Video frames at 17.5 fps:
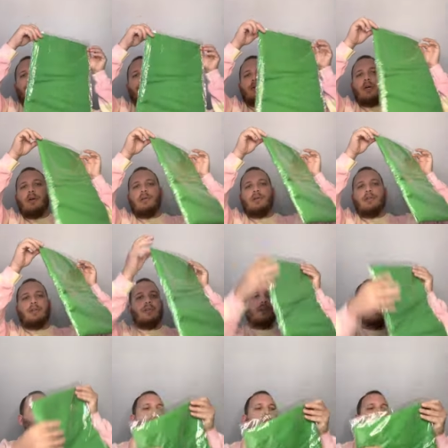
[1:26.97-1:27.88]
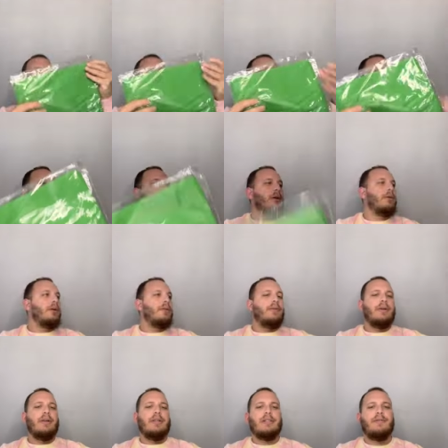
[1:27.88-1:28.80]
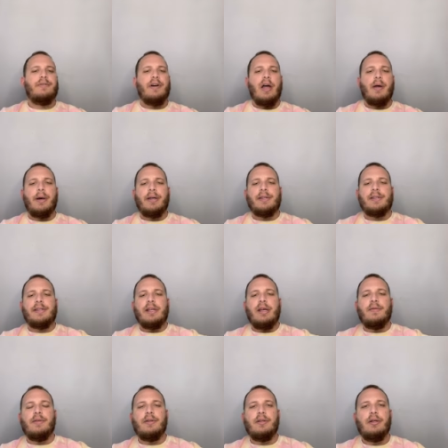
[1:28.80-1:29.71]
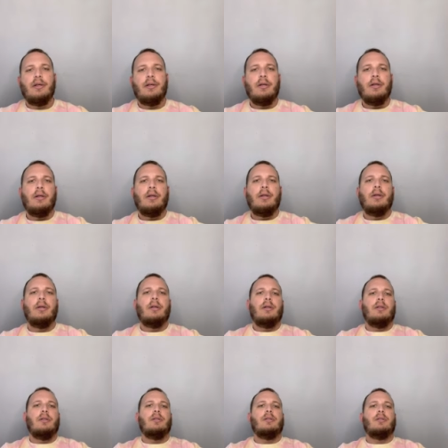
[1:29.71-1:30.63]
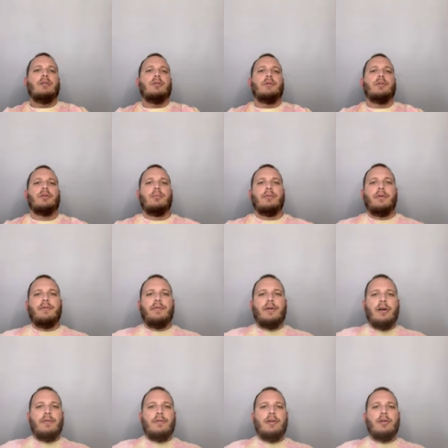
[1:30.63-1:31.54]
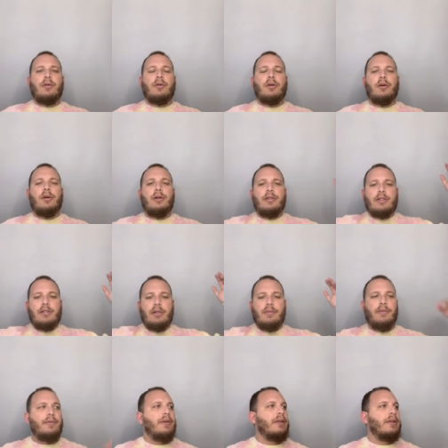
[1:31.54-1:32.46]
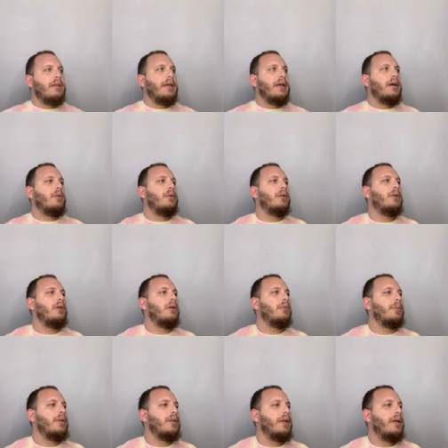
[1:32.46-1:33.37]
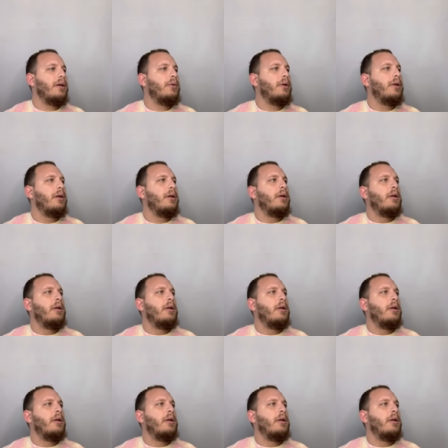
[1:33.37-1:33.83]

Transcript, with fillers: Obviously, you take it out. I think it's five by seven. So it's going to be five feet across, seven feet down, up and down.